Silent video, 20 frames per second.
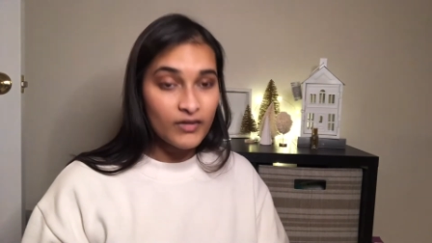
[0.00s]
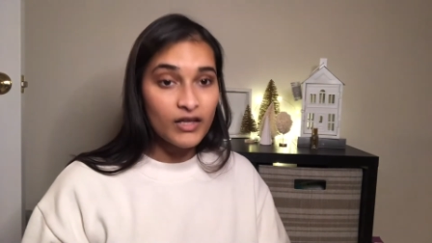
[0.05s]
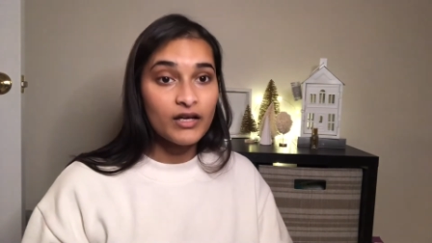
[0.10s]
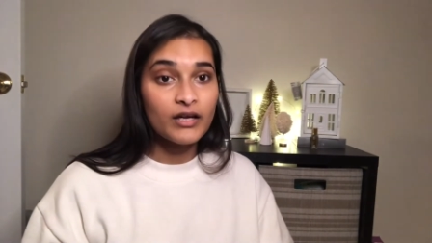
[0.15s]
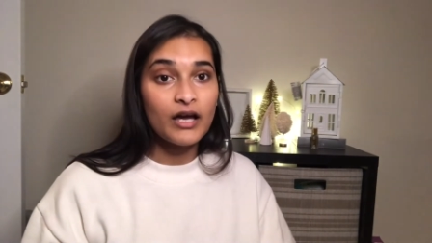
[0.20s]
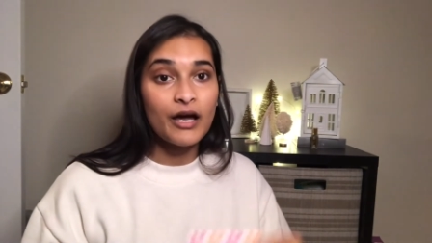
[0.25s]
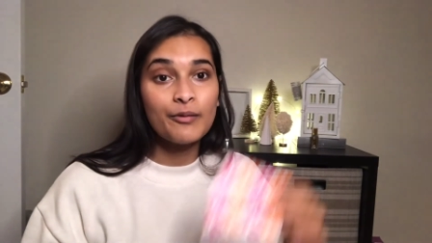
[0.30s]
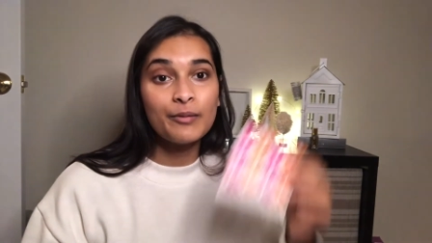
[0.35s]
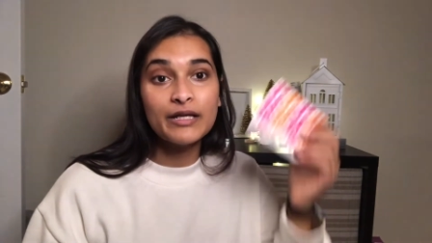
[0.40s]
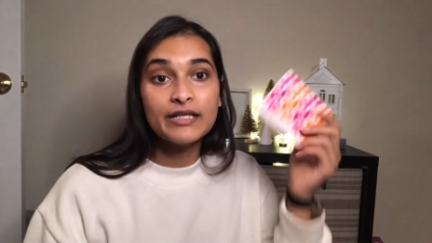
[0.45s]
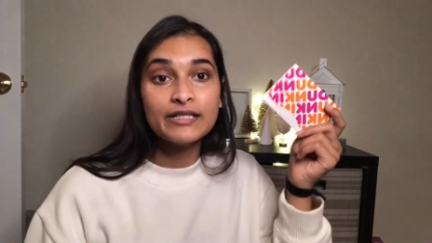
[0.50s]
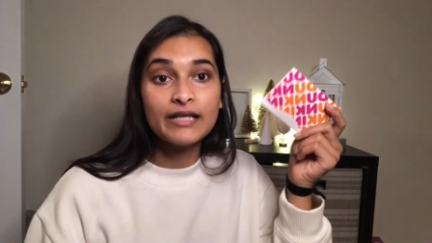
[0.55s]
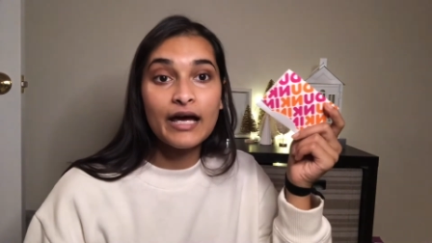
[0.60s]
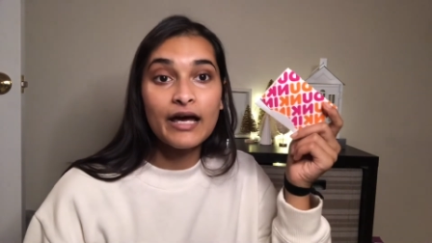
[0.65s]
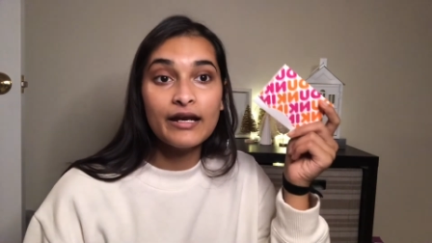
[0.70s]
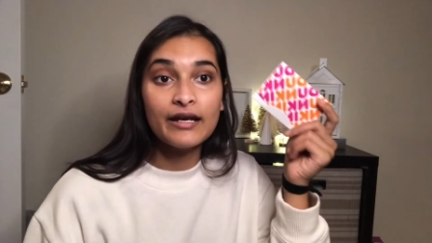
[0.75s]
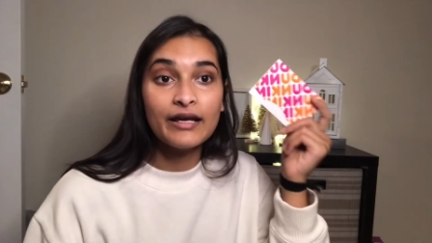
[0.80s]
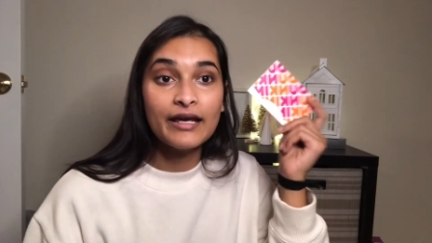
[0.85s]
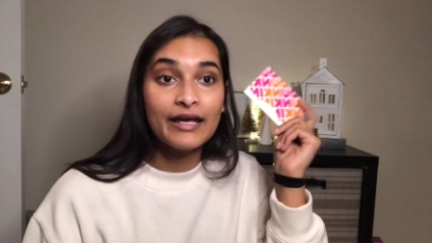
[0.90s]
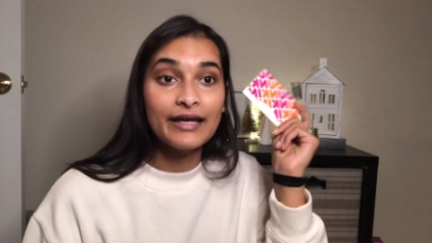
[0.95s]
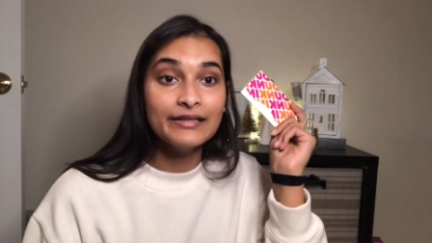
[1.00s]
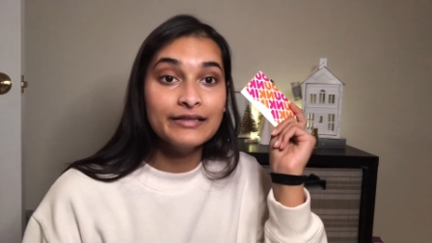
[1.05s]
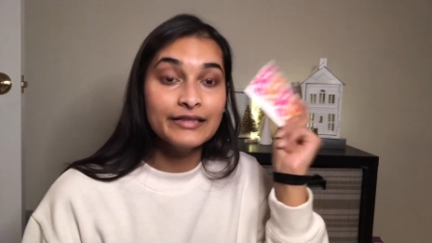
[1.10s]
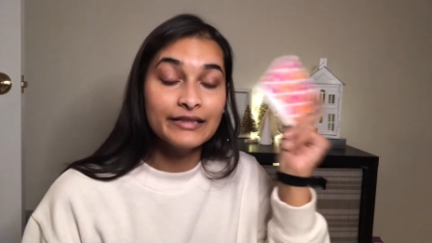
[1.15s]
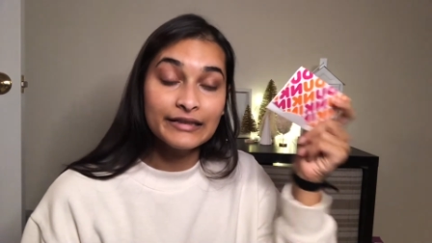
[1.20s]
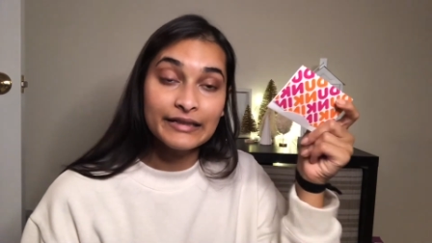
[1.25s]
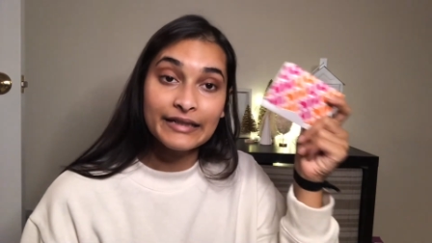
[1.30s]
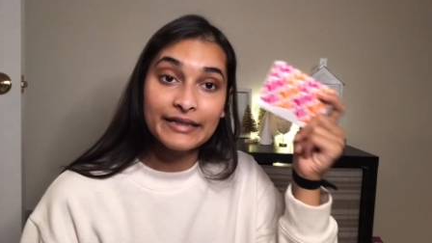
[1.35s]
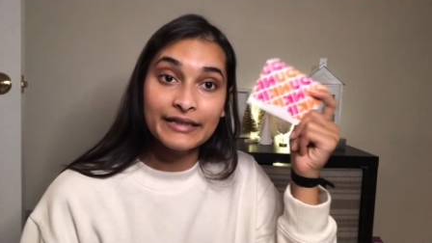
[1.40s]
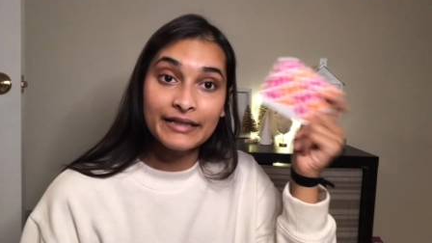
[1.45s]
Got my dad a
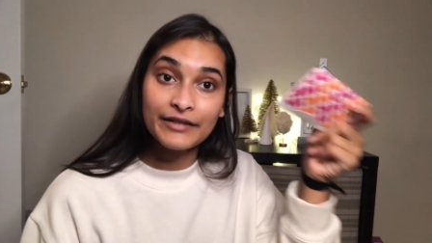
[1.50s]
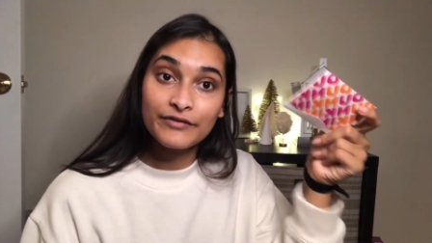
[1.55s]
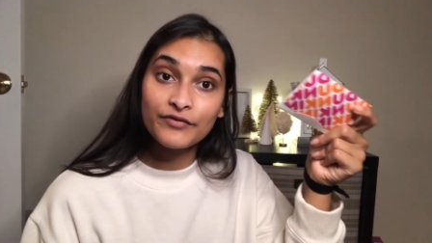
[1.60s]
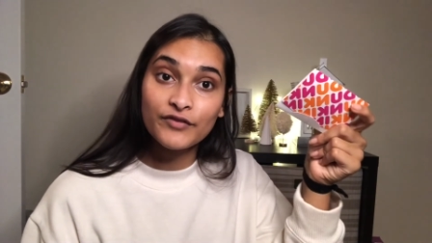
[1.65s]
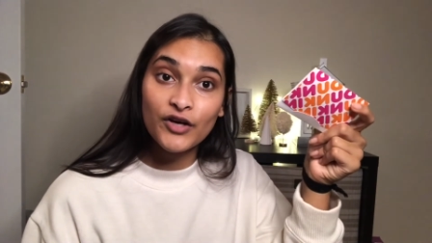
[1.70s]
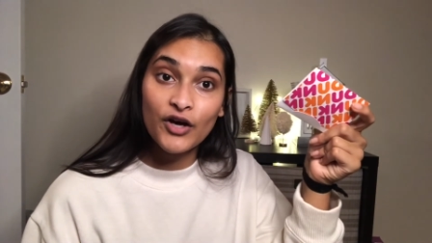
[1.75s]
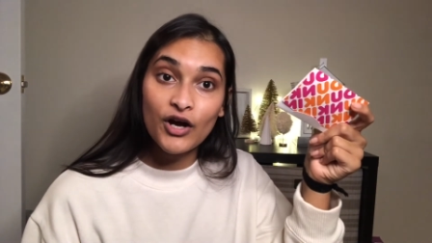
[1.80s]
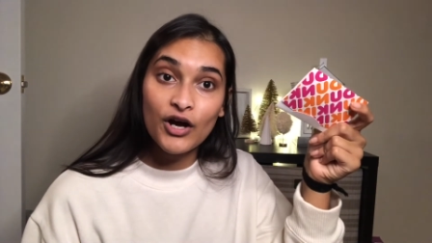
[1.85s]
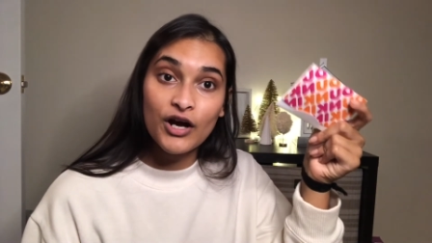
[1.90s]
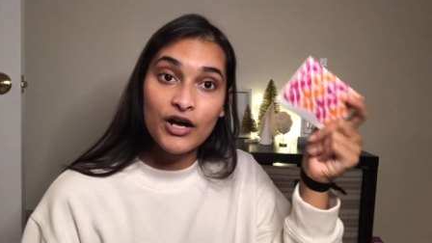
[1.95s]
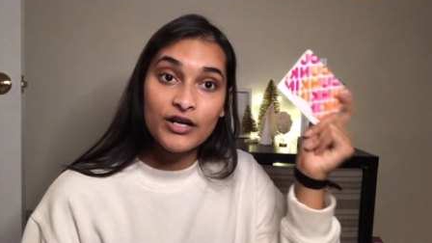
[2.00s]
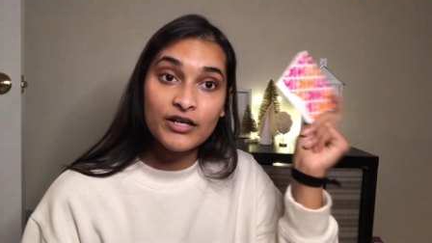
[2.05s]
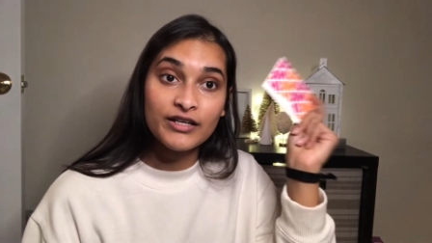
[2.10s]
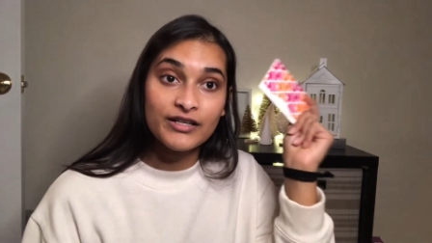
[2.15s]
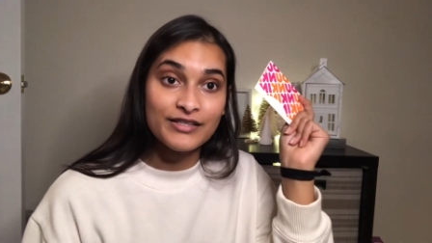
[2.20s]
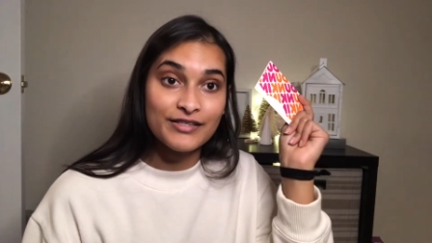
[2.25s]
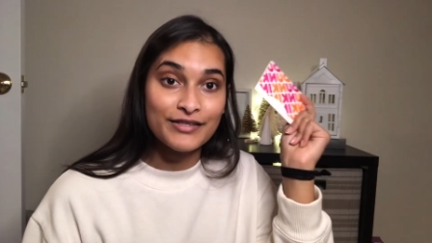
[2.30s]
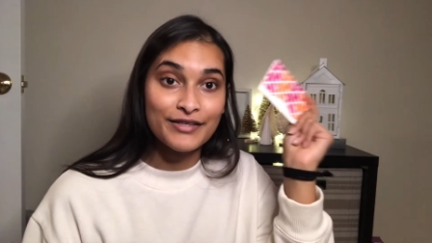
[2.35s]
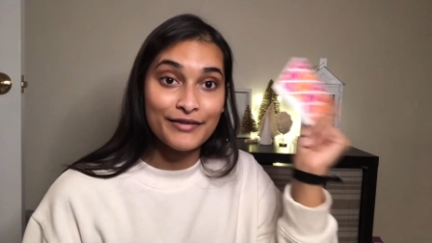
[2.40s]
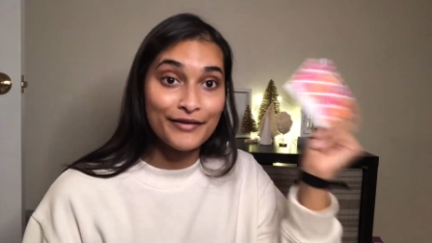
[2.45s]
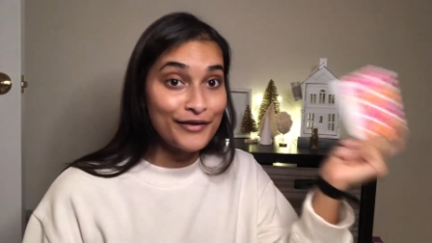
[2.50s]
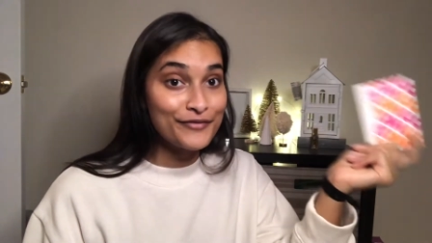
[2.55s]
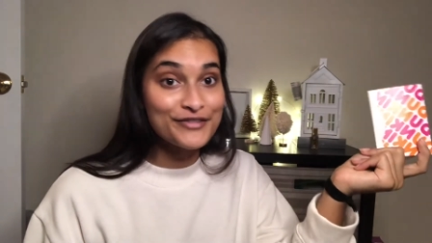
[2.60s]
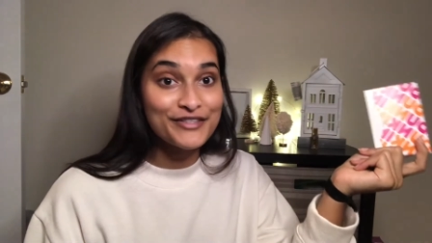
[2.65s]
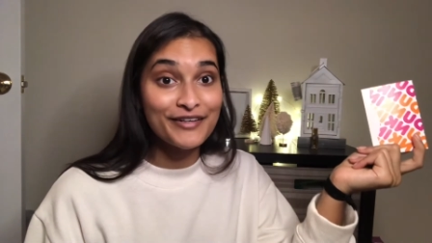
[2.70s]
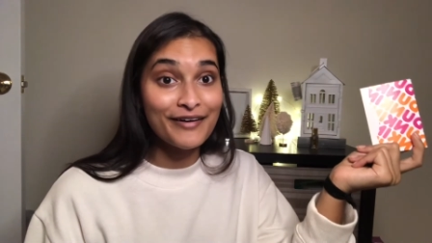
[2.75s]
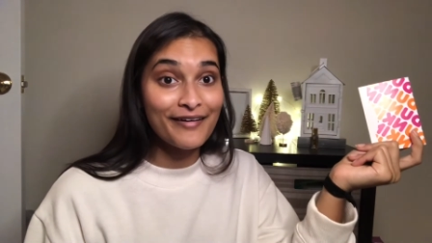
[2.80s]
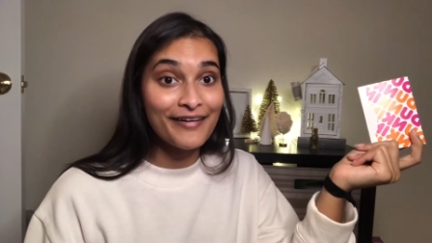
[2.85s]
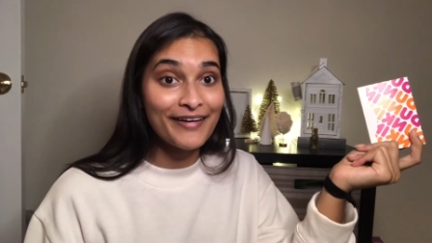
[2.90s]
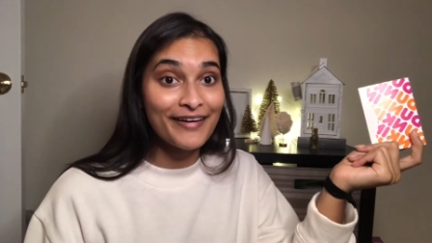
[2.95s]
Dunkin' gift card because he loves
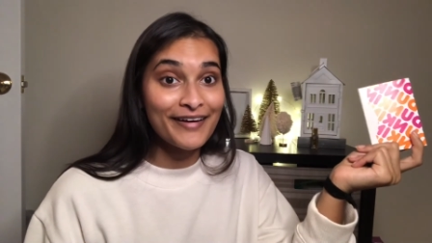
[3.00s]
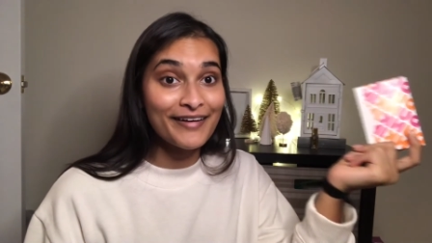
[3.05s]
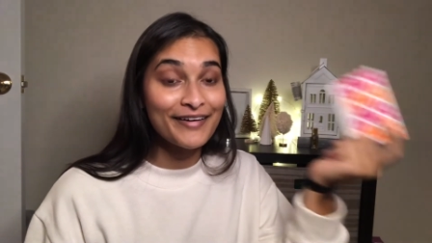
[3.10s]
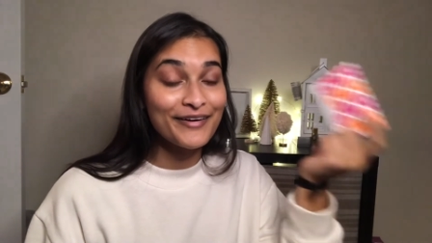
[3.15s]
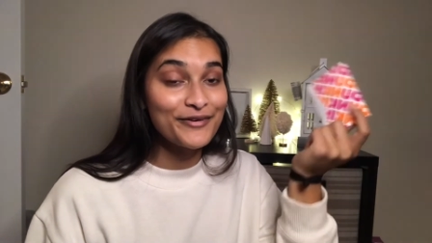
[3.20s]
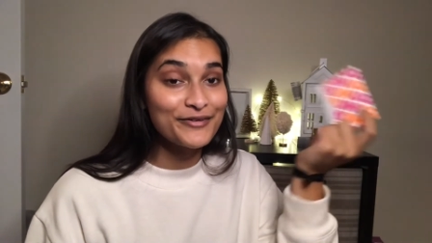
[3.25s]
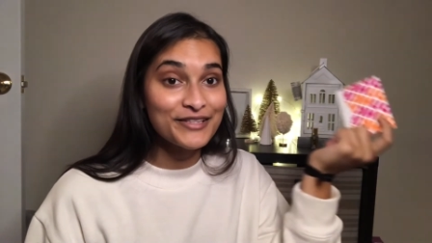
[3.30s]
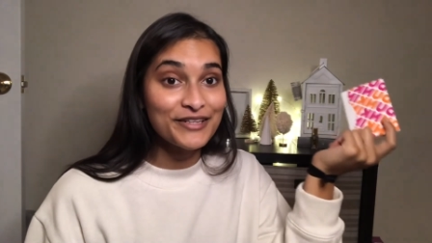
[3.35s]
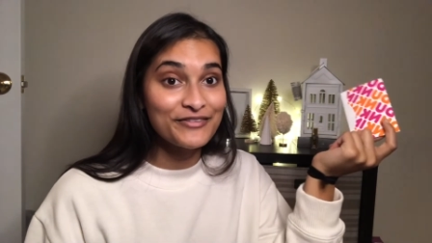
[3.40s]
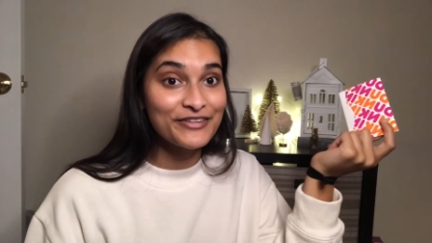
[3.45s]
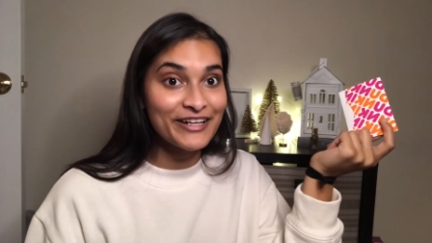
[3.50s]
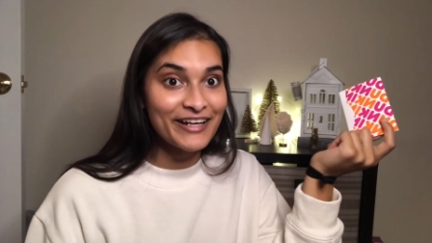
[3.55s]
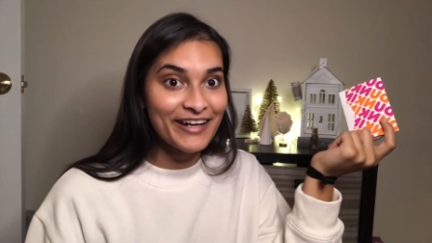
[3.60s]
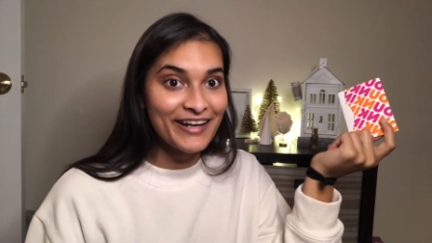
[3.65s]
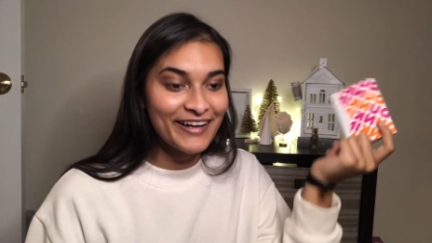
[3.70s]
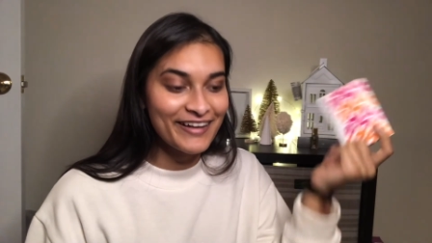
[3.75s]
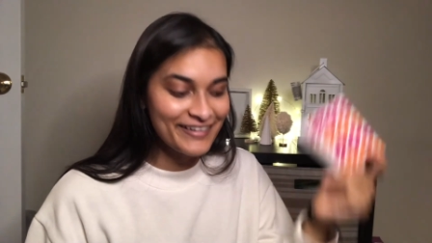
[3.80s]
Dunkin', he goes every day.